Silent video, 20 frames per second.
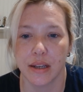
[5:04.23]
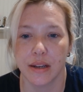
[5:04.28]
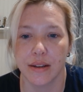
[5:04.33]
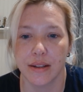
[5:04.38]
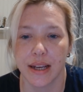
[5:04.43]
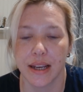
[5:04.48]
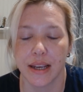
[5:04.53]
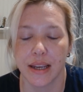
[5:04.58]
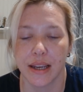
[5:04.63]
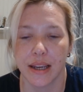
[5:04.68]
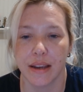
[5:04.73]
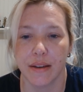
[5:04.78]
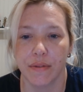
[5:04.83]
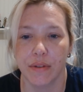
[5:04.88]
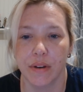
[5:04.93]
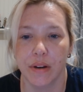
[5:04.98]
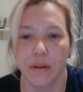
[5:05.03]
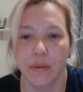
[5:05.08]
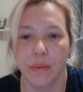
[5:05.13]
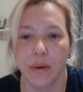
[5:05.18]
taking it for
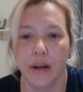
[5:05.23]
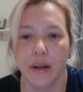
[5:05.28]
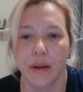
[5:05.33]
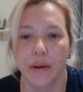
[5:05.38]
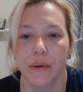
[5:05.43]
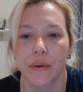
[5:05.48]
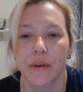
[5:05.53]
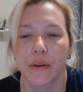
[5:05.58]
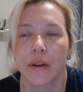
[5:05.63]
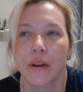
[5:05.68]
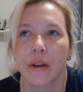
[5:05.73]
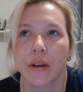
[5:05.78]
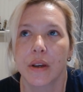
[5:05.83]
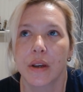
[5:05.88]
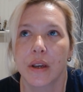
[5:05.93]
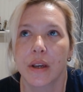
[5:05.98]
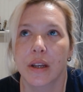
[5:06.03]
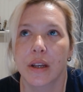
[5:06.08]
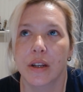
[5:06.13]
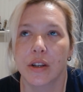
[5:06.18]
a little while?
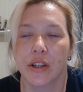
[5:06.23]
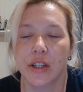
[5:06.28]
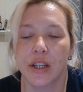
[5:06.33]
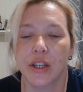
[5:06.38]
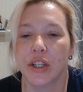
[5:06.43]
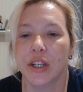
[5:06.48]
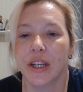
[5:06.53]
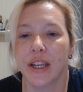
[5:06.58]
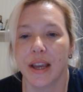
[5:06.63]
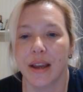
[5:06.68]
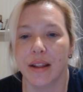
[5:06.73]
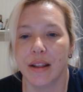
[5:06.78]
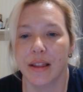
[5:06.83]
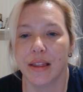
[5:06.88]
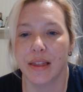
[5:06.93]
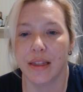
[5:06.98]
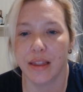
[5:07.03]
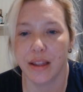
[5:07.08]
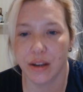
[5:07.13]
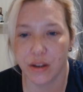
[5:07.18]
She said
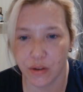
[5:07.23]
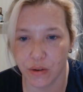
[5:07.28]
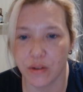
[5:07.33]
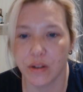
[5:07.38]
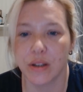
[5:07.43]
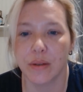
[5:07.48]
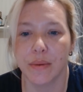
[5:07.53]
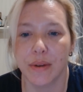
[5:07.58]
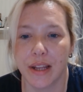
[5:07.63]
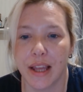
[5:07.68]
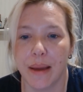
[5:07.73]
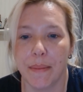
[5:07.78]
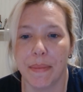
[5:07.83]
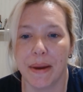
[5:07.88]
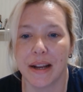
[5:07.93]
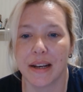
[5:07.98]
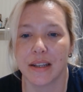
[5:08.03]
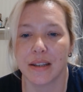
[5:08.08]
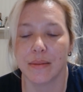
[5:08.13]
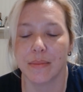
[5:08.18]
the doctor would get
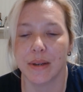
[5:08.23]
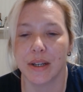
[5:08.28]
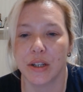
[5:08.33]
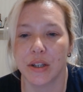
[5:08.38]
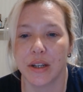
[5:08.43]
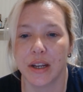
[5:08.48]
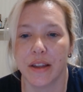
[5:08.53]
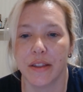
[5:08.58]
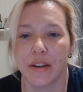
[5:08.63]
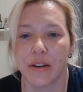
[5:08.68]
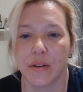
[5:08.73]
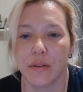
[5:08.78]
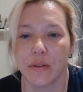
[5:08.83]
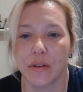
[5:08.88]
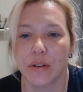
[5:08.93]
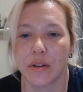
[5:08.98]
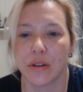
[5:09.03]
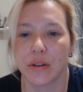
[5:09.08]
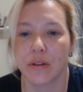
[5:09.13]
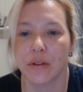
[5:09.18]
back to me. She'd get the doctor
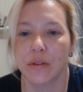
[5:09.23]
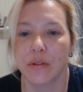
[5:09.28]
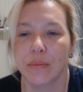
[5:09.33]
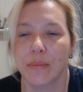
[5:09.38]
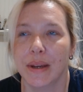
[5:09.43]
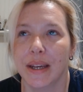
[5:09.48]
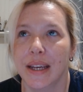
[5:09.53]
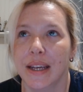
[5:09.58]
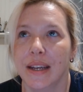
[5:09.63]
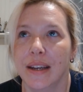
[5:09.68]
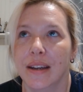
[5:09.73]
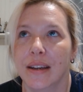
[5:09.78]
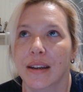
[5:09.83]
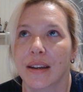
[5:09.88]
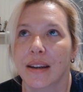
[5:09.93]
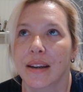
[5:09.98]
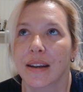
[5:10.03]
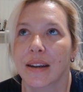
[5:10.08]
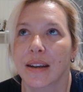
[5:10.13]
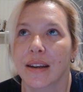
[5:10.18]
to call me.
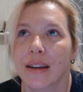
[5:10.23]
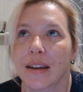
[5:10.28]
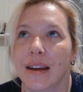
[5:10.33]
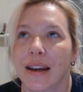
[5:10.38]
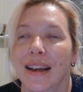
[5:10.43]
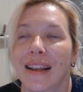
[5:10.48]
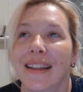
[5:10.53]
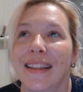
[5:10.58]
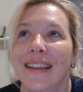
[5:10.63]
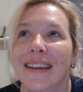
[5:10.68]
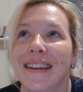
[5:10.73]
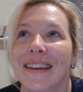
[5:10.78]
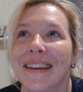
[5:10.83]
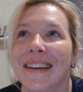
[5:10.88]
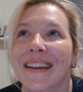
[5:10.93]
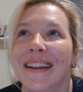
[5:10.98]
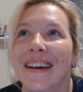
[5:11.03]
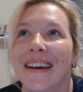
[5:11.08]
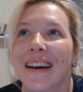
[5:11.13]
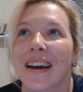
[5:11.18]
And
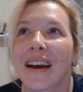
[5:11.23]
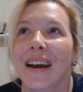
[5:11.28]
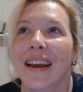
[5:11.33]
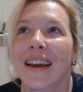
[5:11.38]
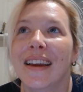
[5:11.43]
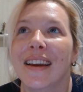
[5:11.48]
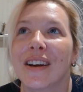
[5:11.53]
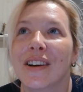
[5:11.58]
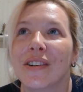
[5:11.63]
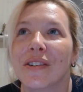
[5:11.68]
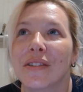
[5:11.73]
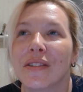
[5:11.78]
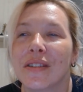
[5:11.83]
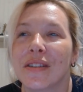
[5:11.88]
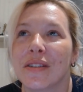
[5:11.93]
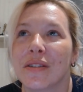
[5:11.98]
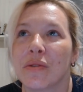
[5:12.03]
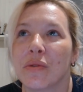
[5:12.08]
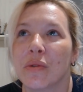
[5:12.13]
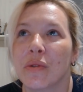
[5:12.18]
then it got
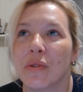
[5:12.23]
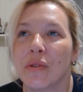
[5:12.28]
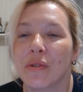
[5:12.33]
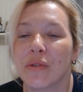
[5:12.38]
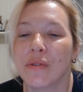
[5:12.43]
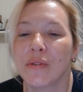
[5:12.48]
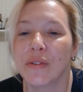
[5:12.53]
to sort of